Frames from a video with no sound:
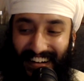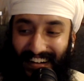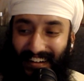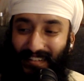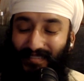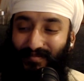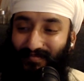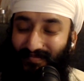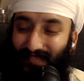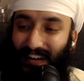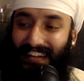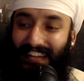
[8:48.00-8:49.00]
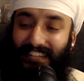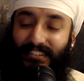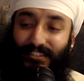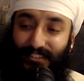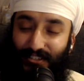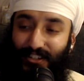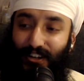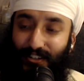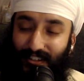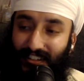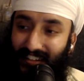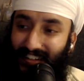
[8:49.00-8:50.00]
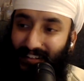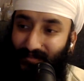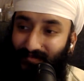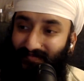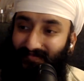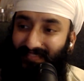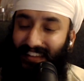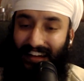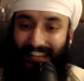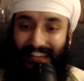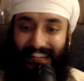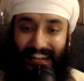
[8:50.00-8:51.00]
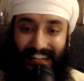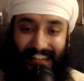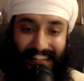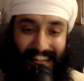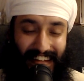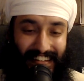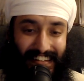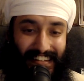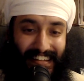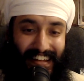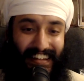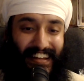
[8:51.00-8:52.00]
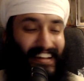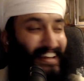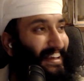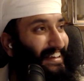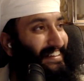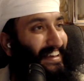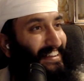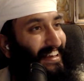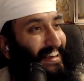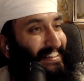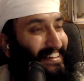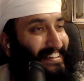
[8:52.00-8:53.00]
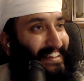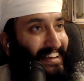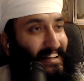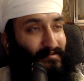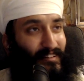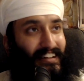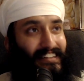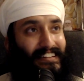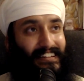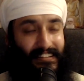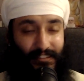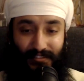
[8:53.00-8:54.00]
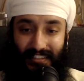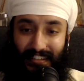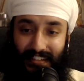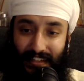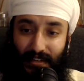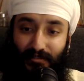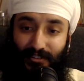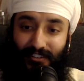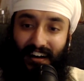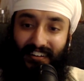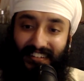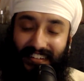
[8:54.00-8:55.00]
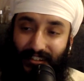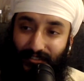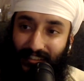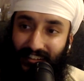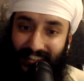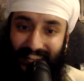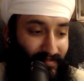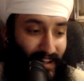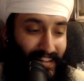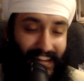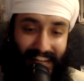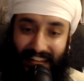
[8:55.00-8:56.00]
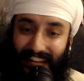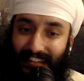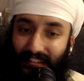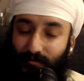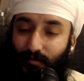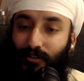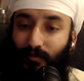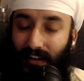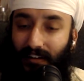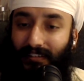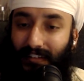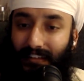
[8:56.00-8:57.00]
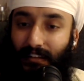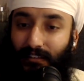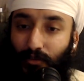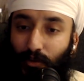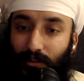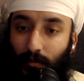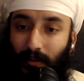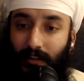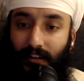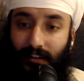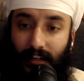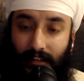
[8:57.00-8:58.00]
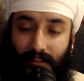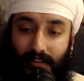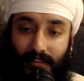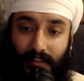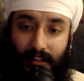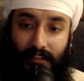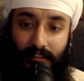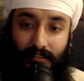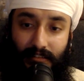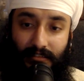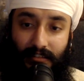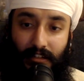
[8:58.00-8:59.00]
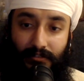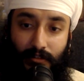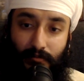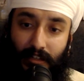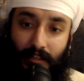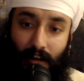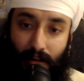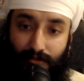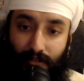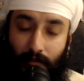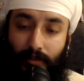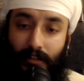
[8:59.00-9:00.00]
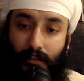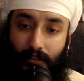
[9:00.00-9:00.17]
Um, but yeah, that's just a joke. Okay. Um, I think yeah. the, other, the, other, the, other, the, other, element, I think, is obviously to keep you grounded, obviously. But yeah, it's more about the wood being connected to the earth instead of it being like rubber